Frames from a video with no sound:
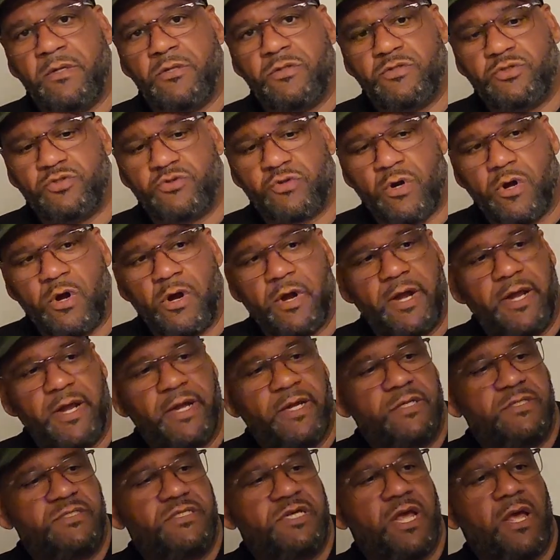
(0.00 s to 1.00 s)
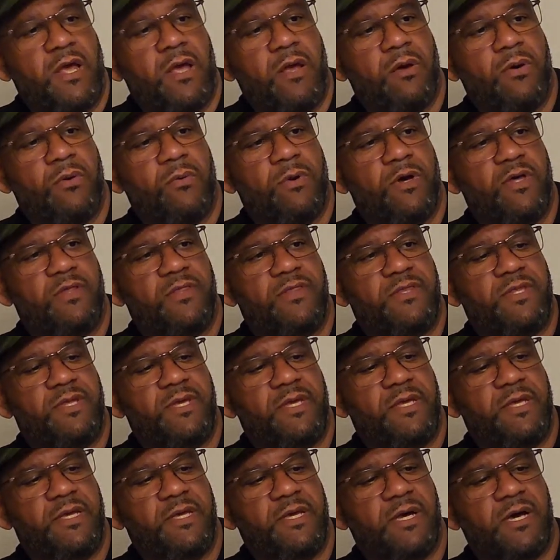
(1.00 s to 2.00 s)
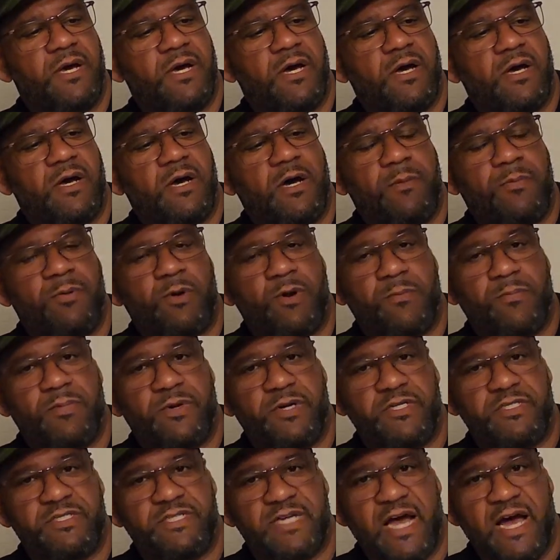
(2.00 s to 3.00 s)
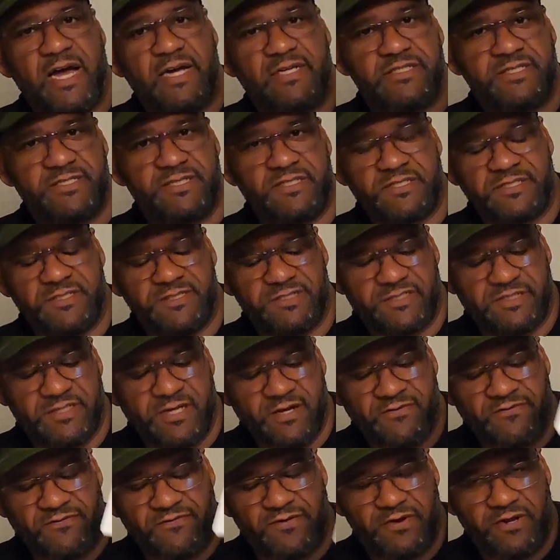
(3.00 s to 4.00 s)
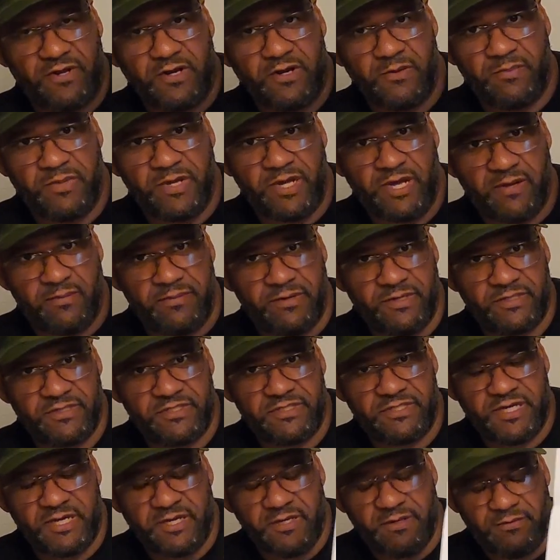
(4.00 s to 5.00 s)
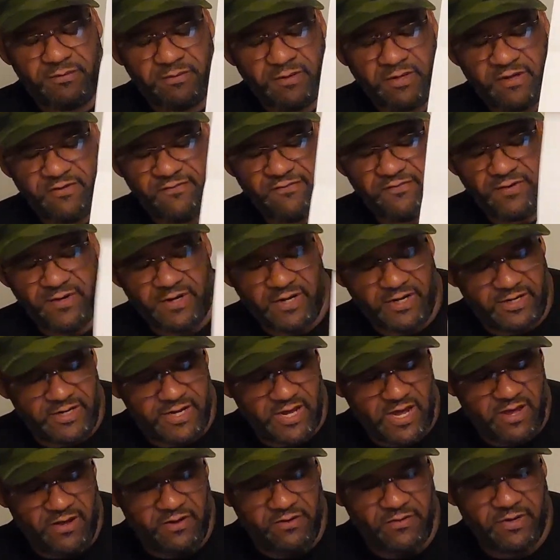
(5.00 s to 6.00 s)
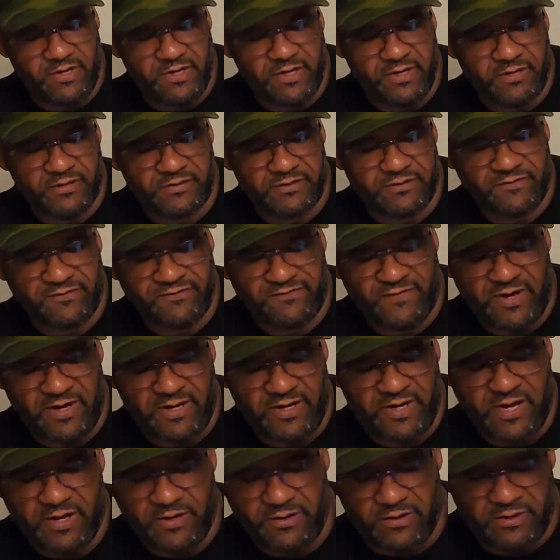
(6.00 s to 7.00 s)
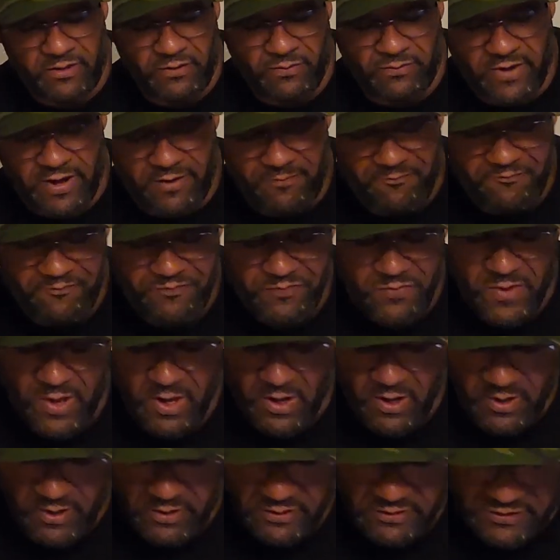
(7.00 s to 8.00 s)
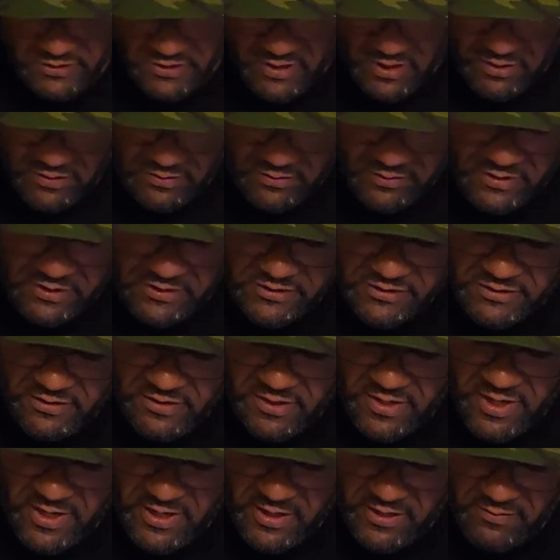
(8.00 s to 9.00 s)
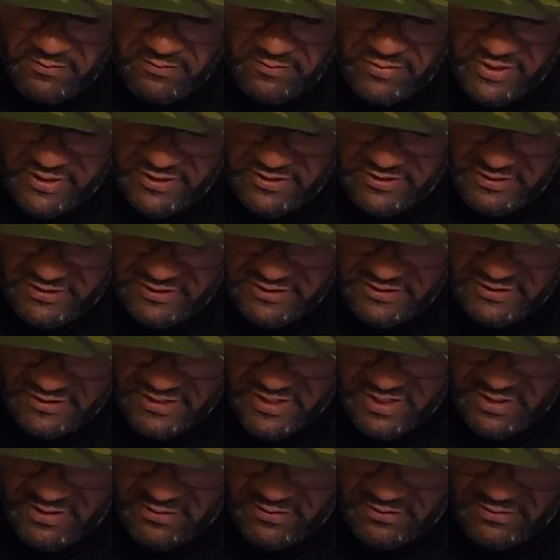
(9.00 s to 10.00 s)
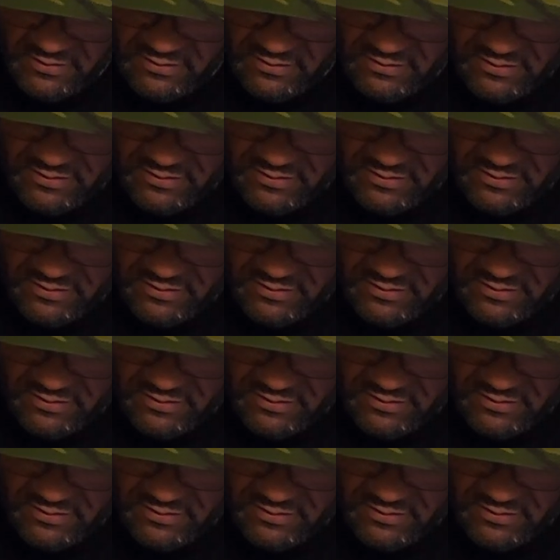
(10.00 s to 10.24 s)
drawings with the appropriate sizes and stuff for you to be able to see. If you need that, we can also find that on the web. So let's go ahead and bust these out.